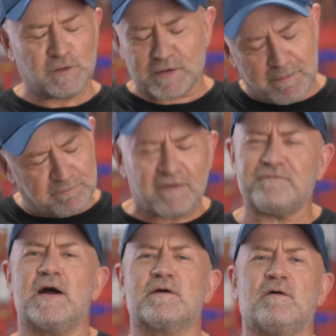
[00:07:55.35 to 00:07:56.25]
look up
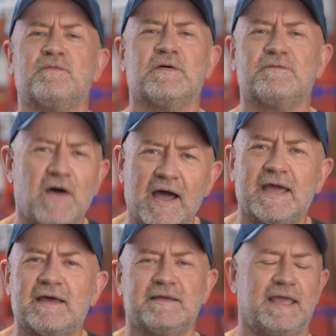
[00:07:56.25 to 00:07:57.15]
fuck off
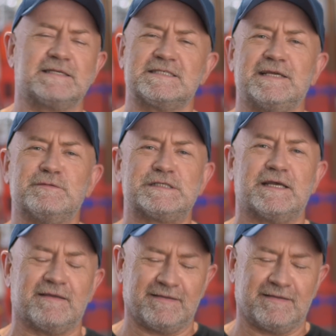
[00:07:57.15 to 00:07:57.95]
fire extinguisher